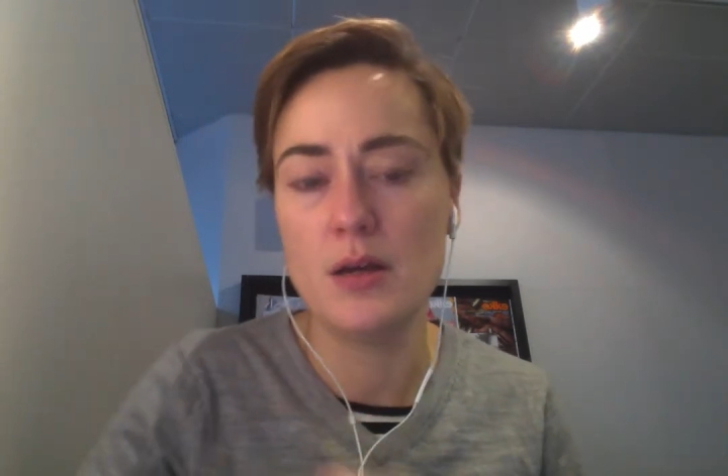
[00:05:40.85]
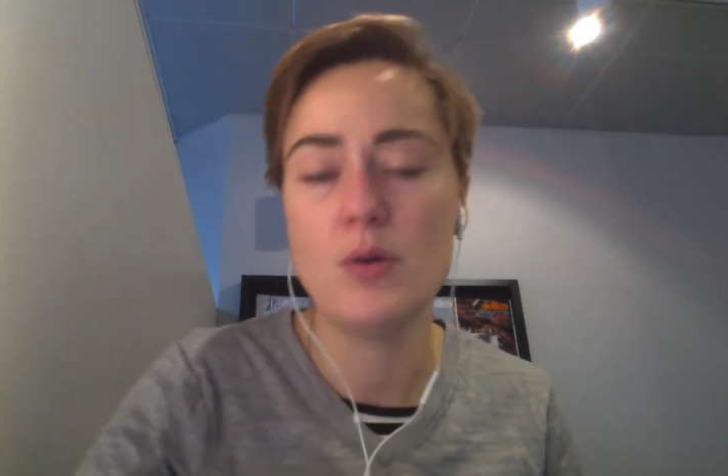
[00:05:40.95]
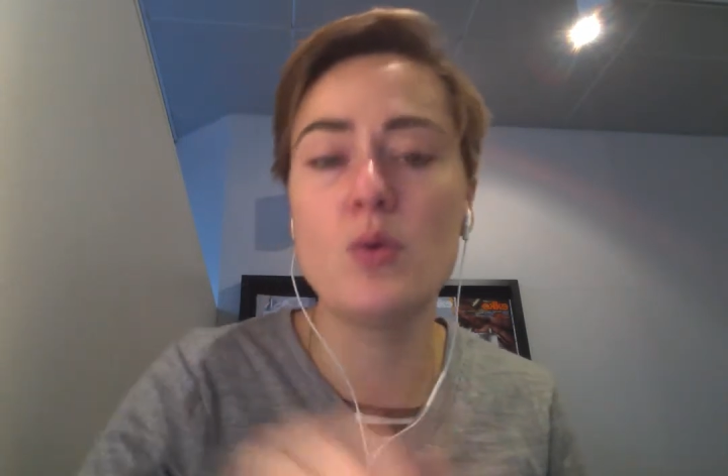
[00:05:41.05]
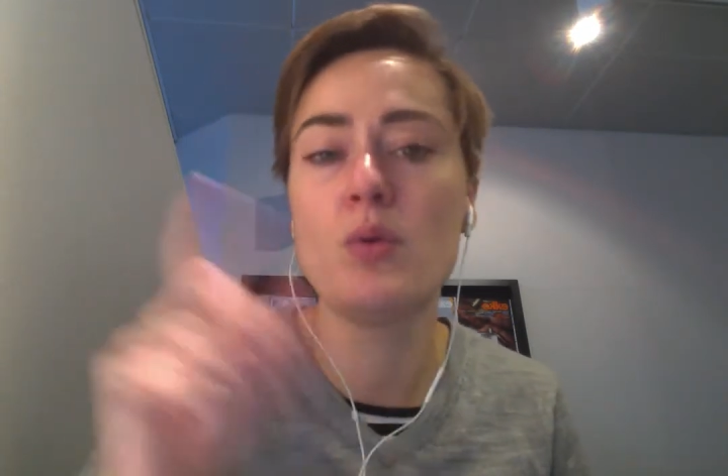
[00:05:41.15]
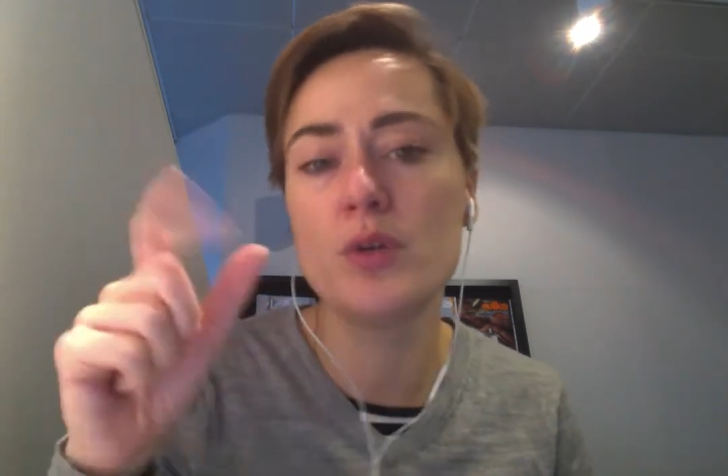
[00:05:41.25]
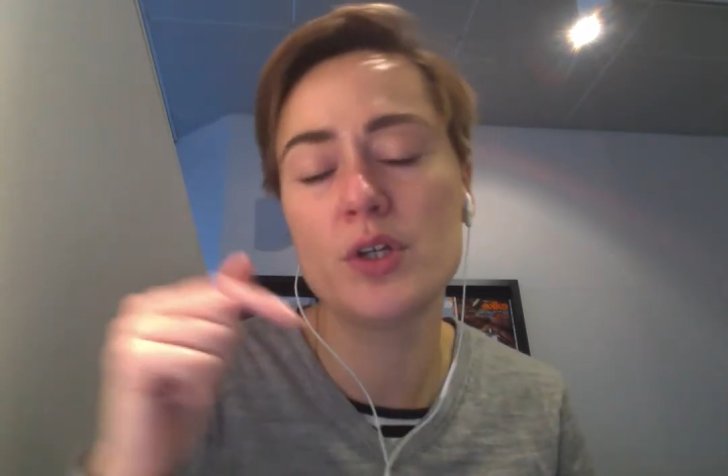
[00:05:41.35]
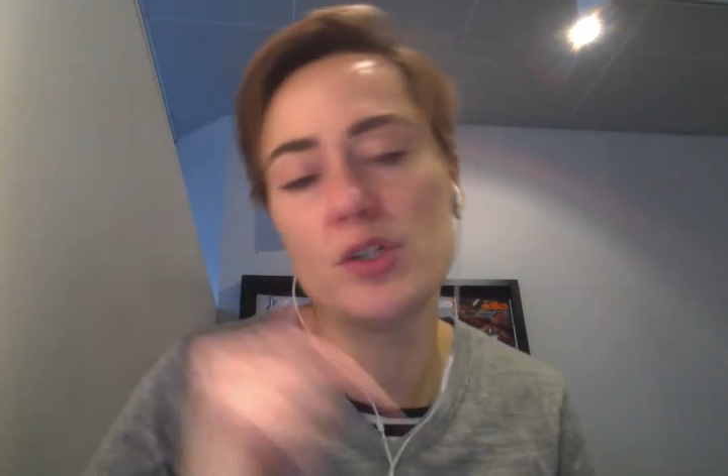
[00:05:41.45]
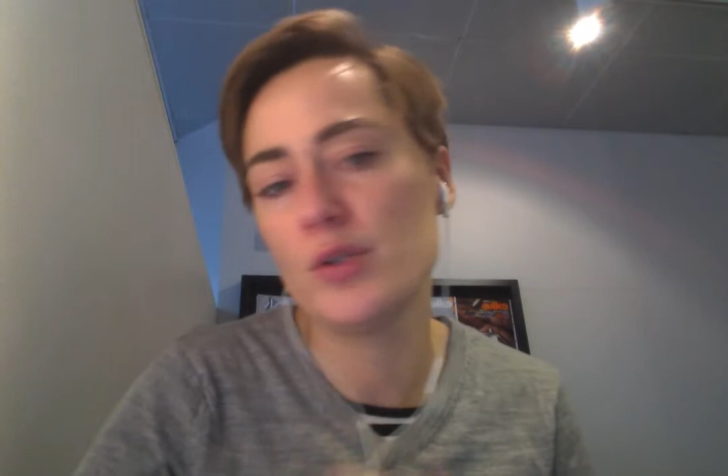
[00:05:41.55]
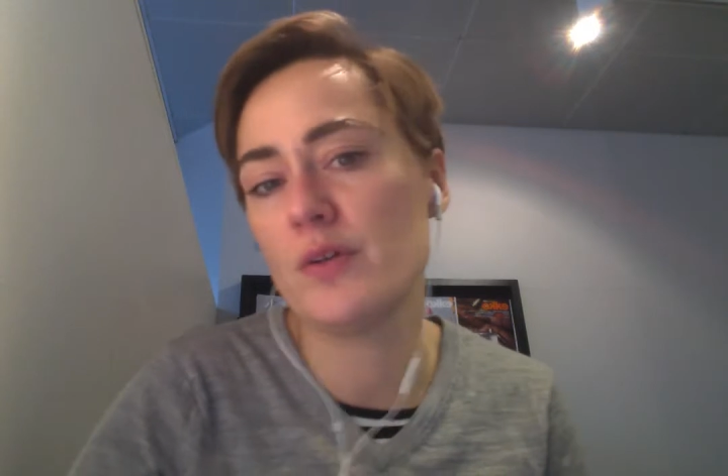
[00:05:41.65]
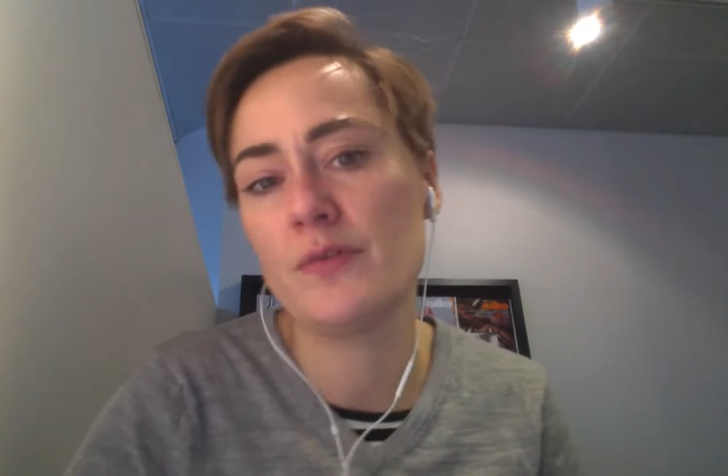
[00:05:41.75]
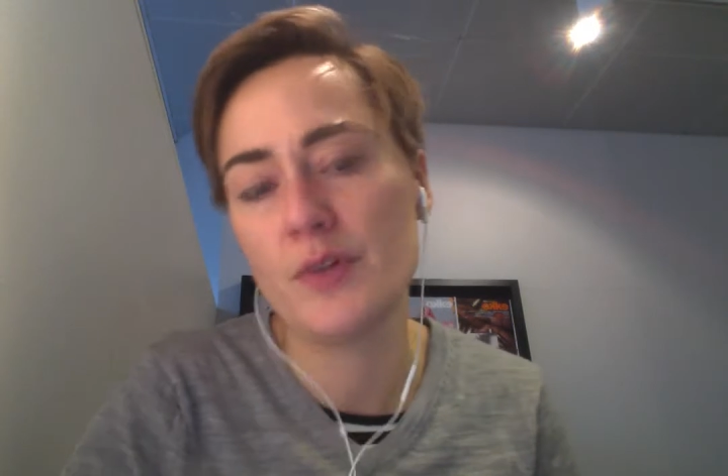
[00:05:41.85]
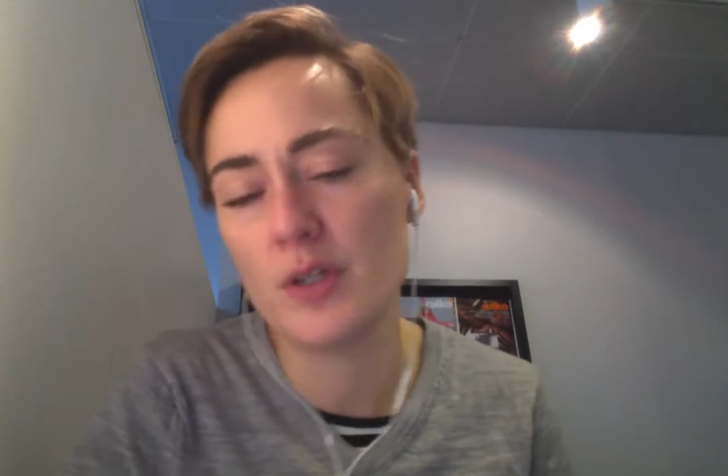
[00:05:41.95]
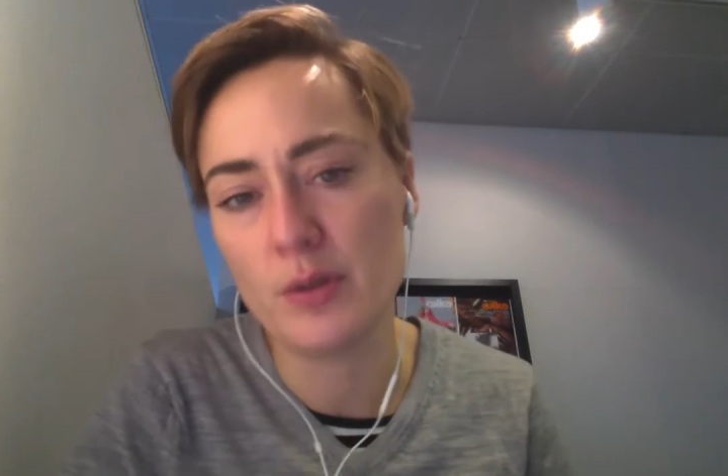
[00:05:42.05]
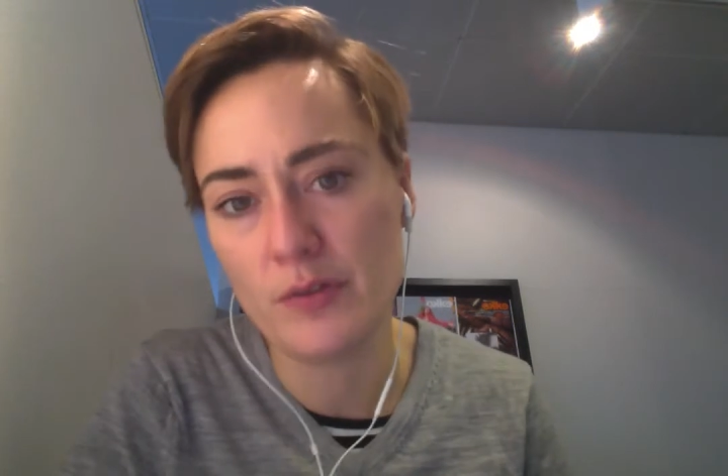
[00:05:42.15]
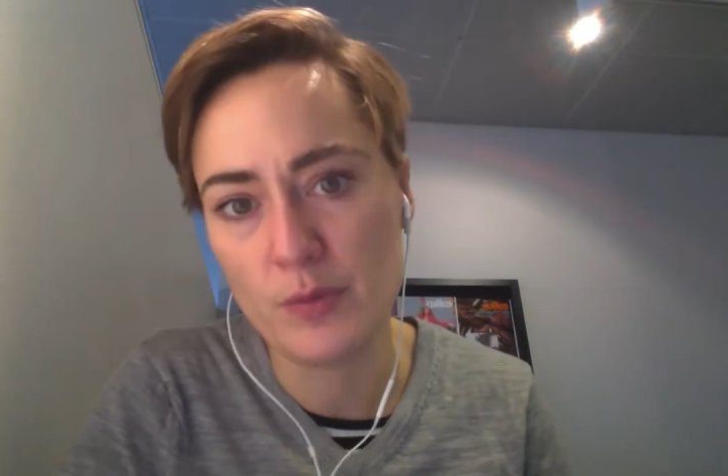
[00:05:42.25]
Or you can do a
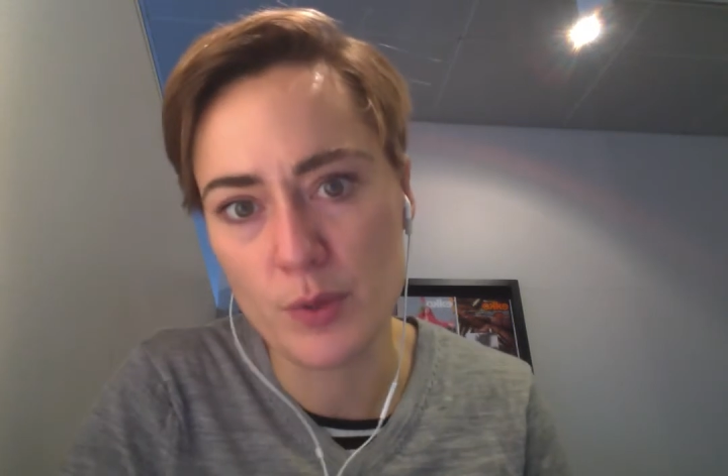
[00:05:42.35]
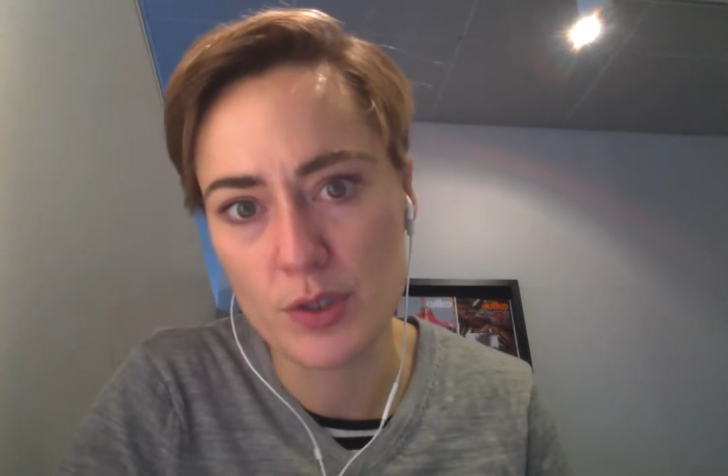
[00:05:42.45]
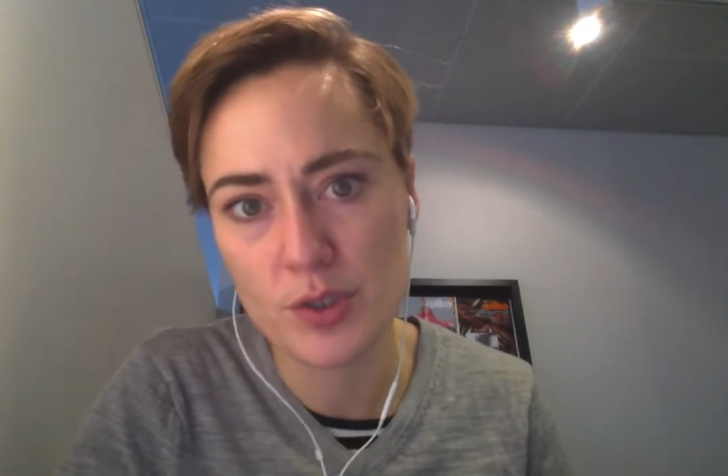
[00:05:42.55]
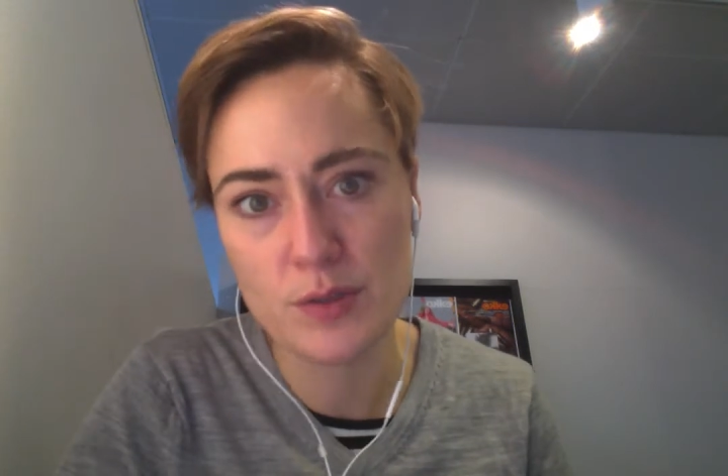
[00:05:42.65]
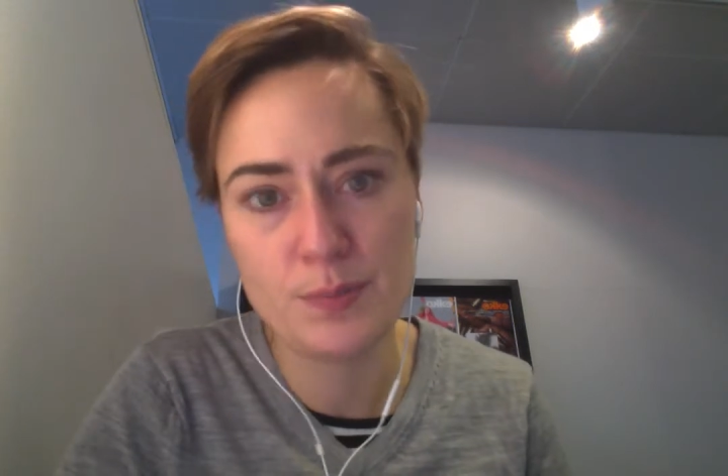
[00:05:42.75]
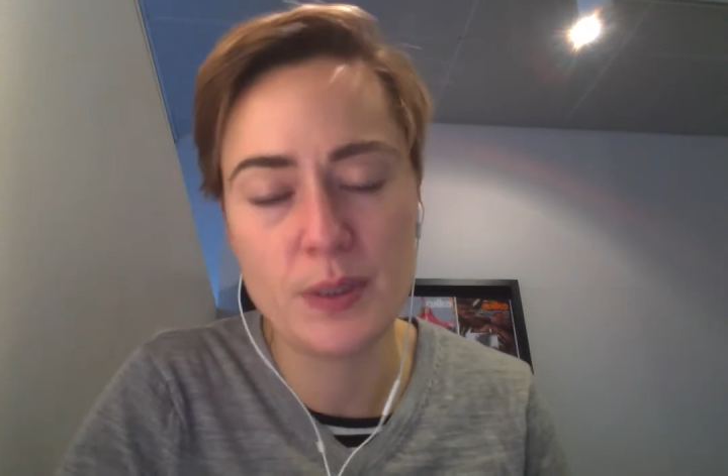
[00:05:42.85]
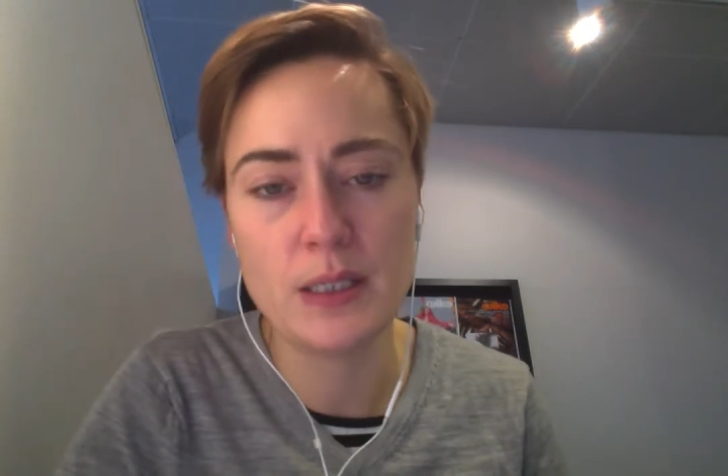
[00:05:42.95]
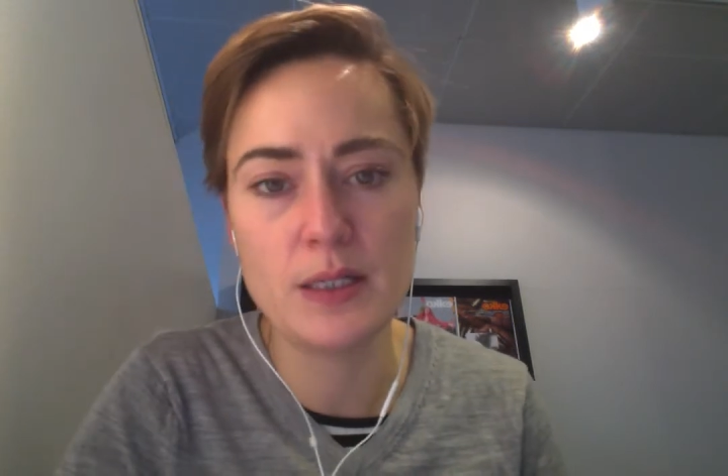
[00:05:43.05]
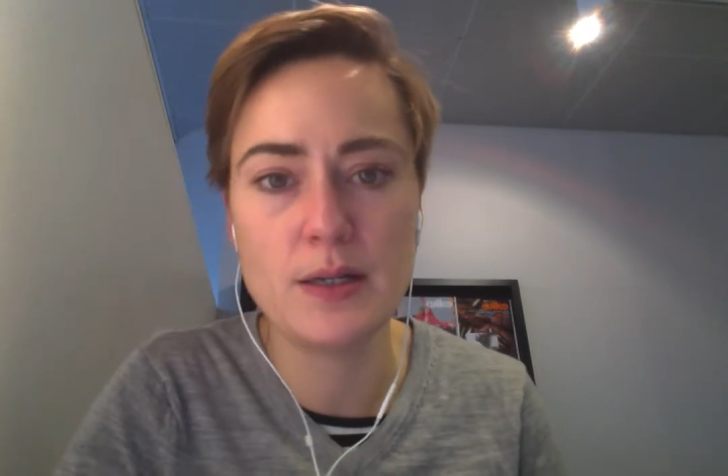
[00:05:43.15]
footnote if you want, but